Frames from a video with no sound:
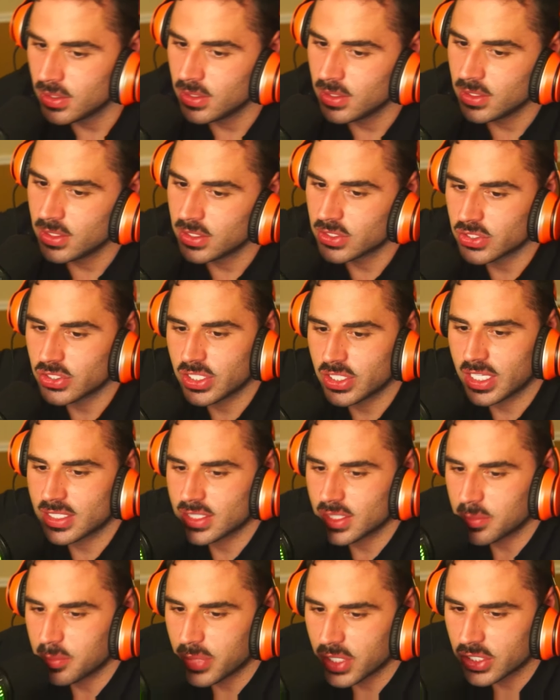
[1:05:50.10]
This
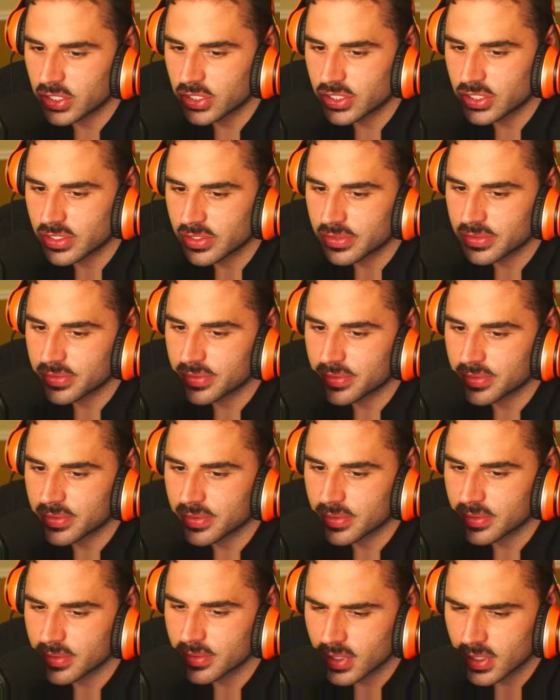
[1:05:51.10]
chat's a bunch of.
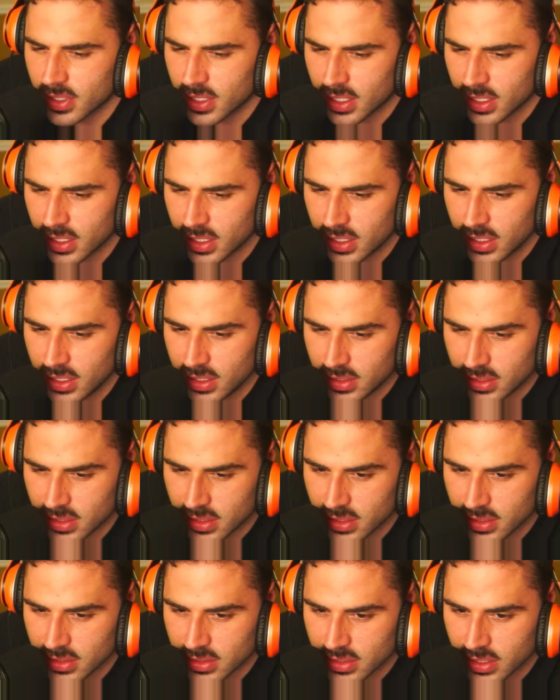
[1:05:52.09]
I eat an
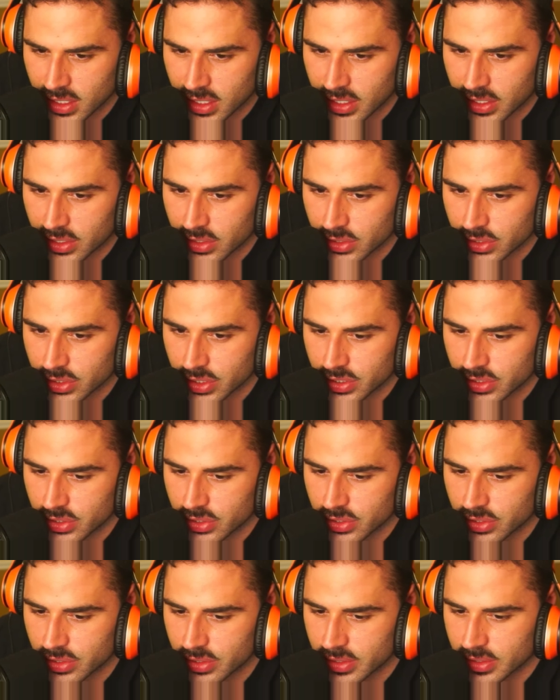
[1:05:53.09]
entire
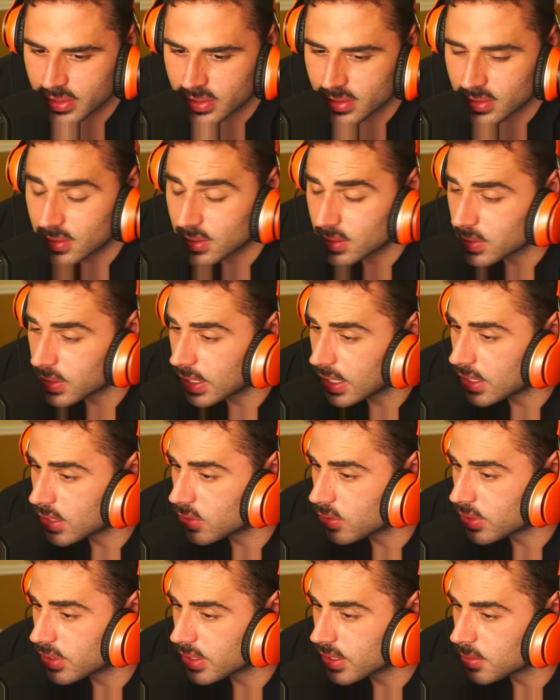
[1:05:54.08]
ginger, and okay, I don't
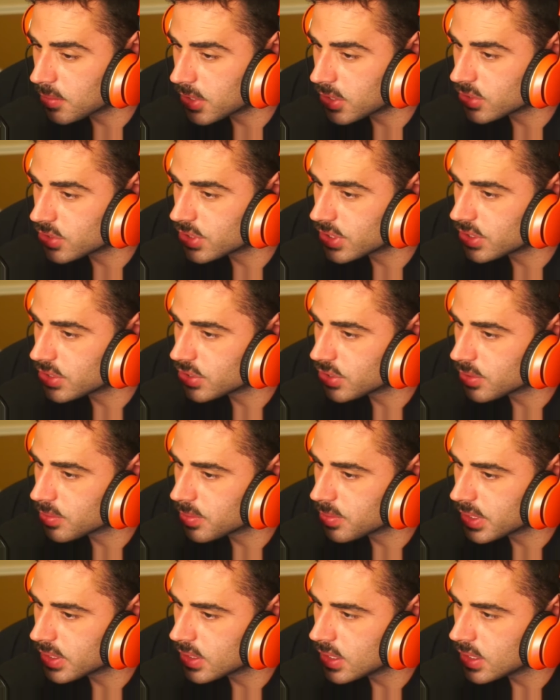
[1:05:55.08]
know anything about ginger, but